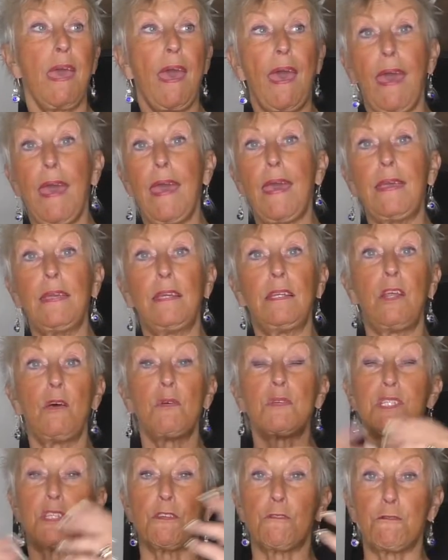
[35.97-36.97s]
hey, you know,
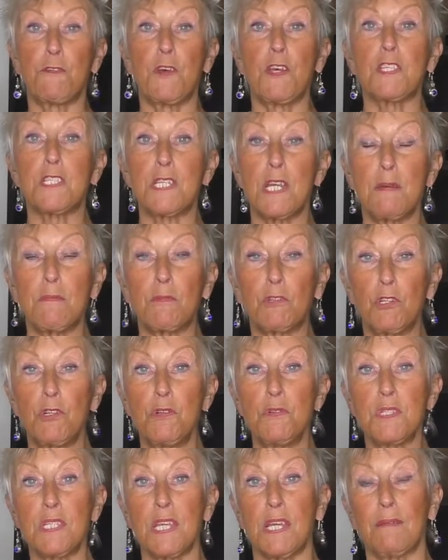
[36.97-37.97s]
it's the first time
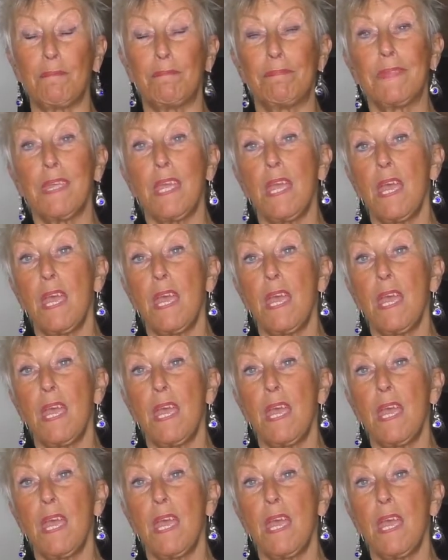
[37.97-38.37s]
cruising.